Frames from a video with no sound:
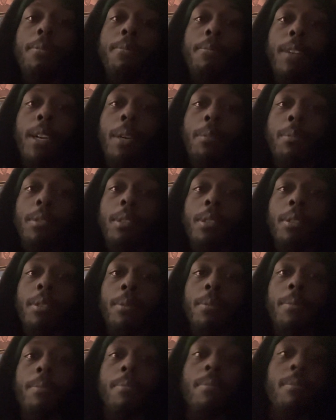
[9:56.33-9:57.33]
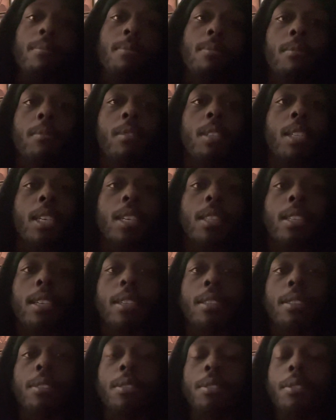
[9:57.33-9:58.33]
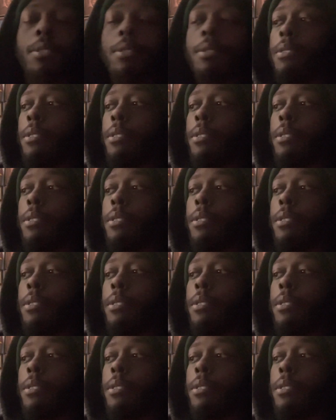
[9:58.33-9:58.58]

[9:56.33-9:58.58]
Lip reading: family, and that's